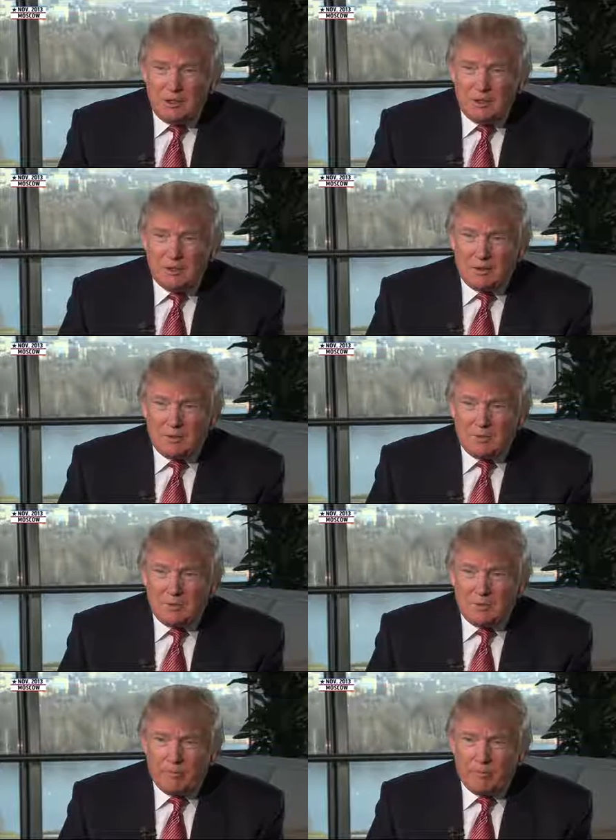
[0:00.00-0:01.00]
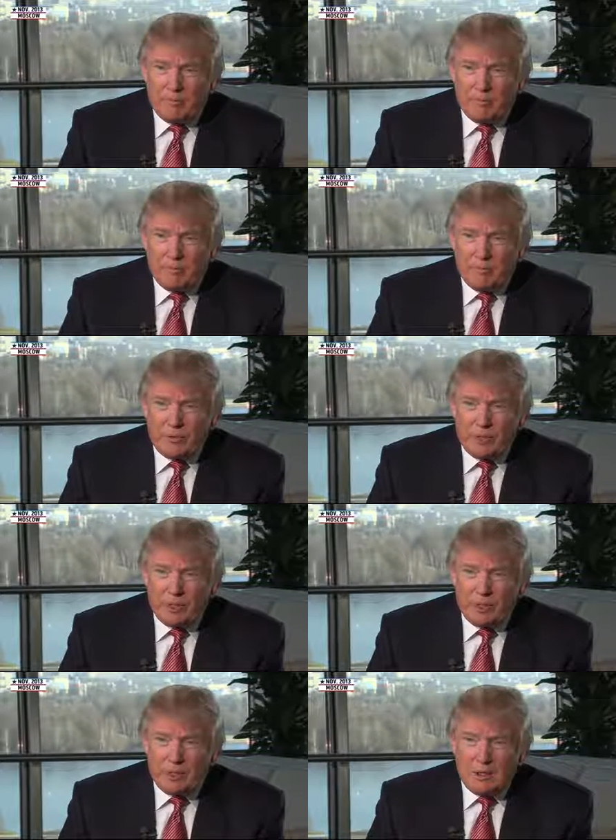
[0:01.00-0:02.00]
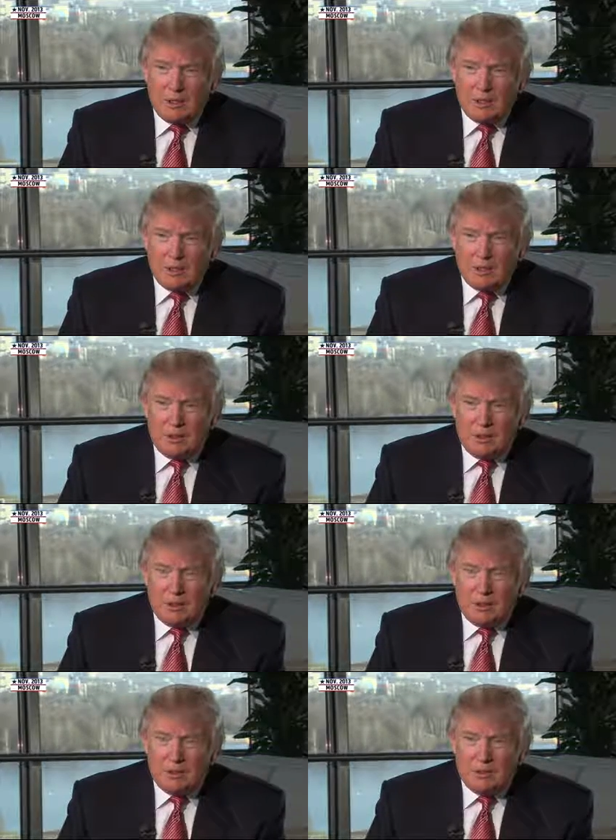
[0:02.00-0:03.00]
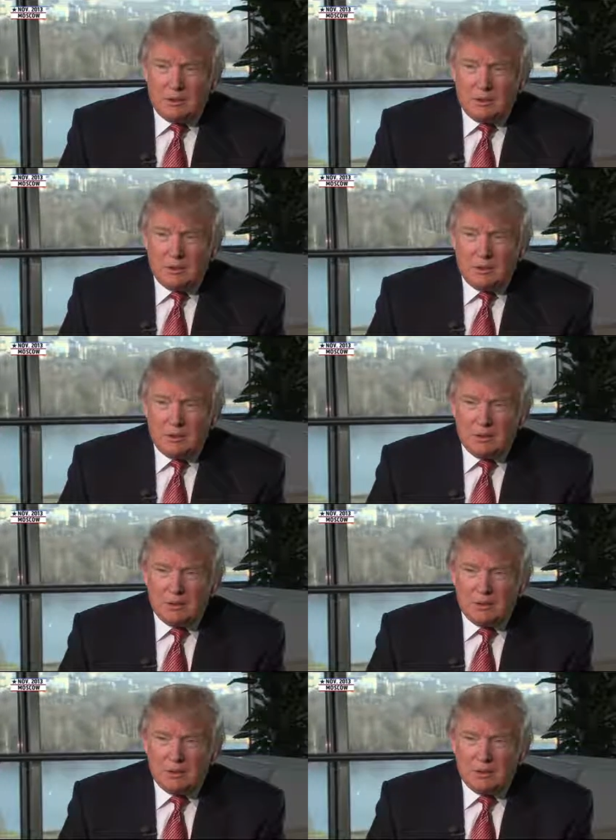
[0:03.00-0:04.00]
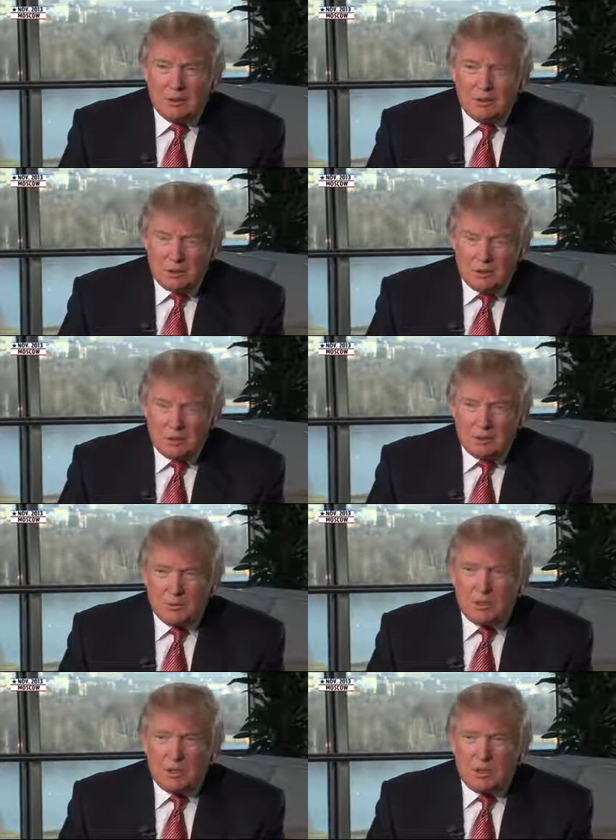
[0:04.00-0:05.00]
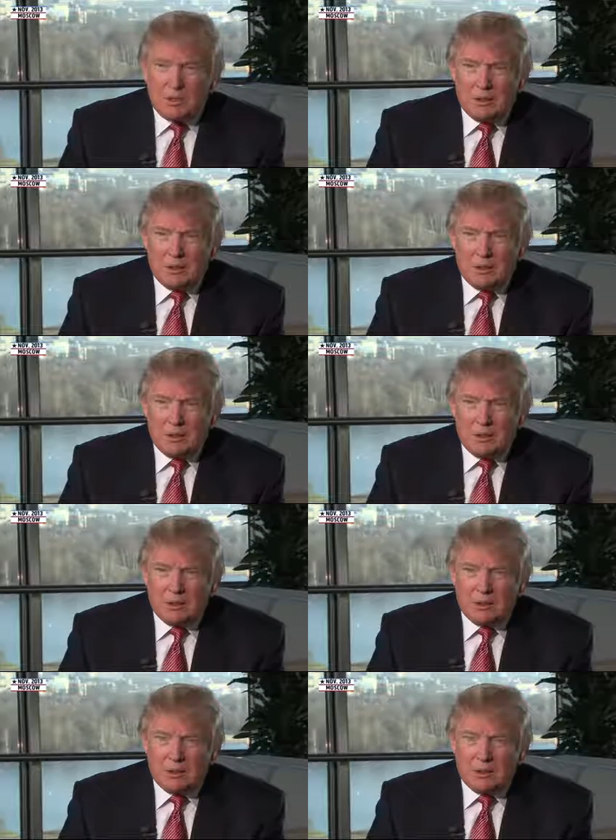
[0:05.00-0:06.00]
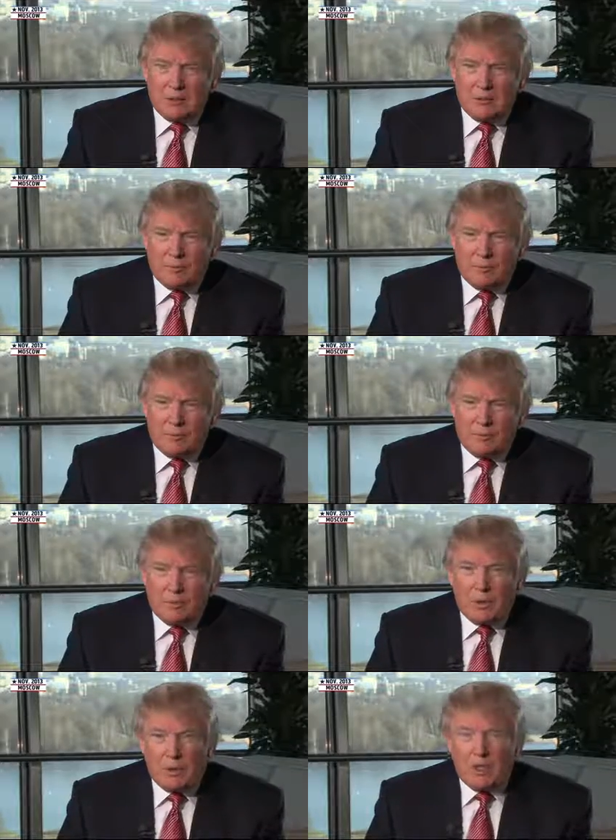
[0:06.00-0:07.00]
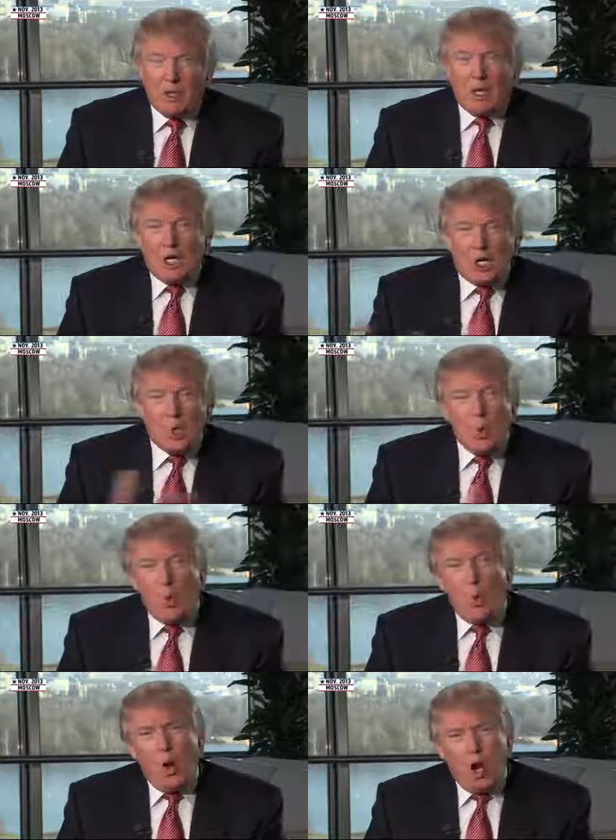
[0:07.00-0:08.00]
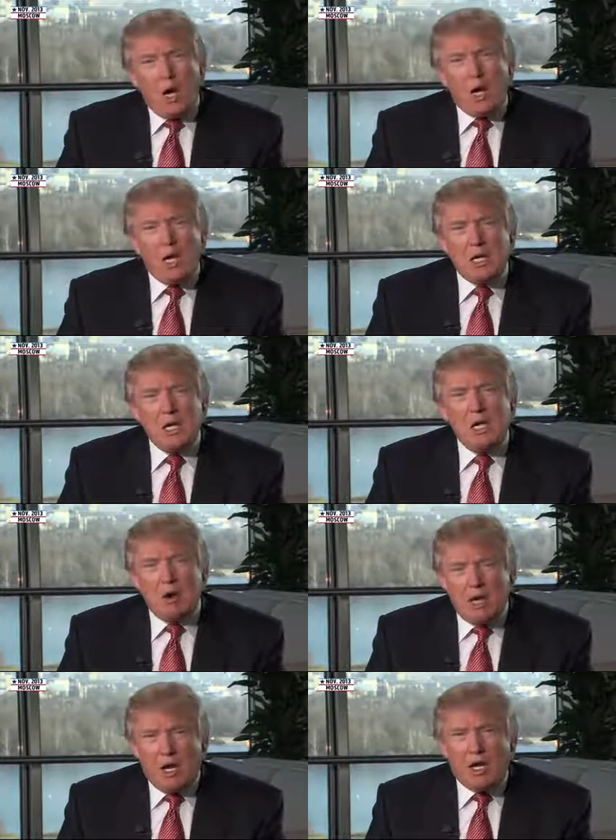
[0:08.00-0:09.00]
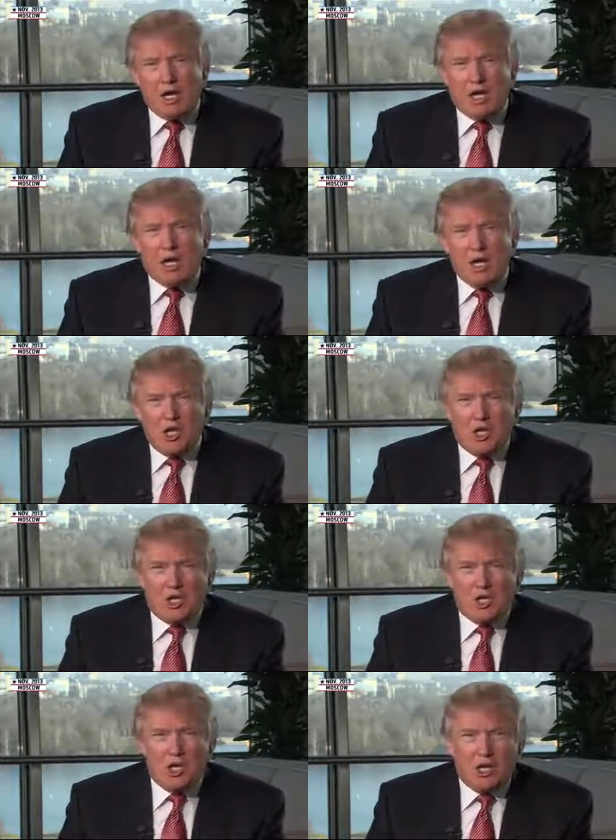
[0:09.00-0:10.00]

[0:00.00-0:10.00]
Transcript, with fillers: And so, when we're at that spectrum of evolving, Right. Where would you put yourself from one to ten? So ten's fully well, evolved. You're you know, President I, I Obama. Think, You've evolved.